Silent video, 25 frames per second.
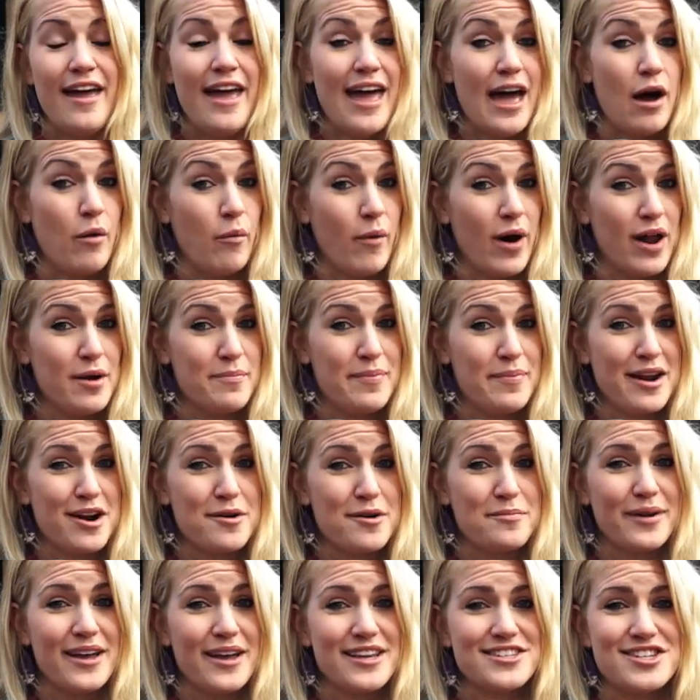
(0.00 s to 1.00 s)
and what better
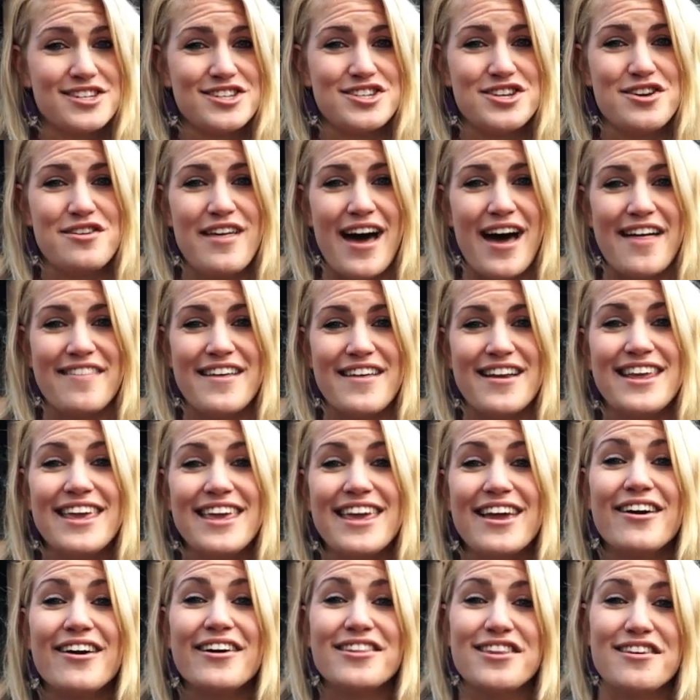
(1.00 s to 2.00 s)
place to do that than
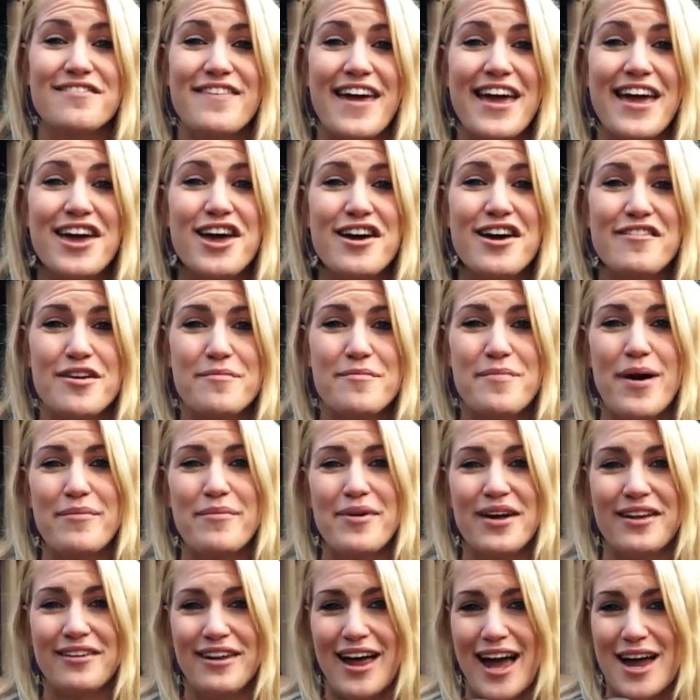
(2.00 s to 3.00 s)
here at the Vancouver
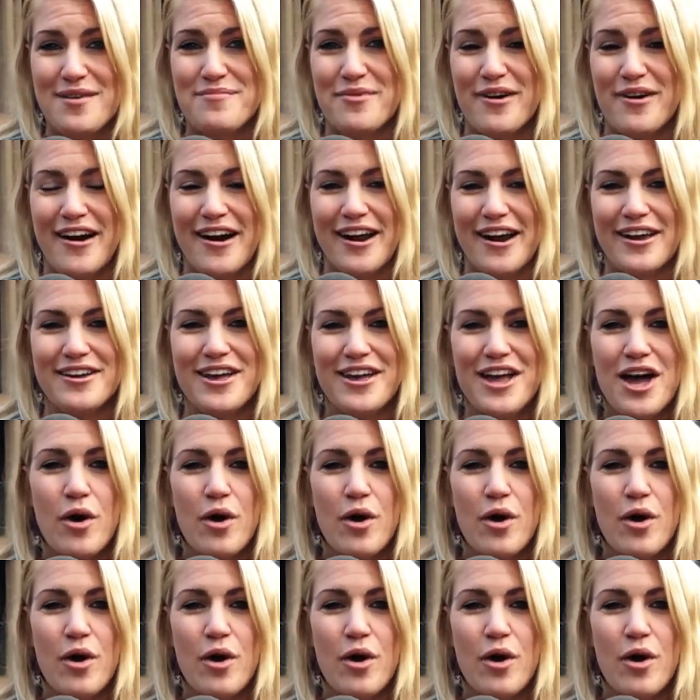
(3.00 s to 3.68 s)
Public Library.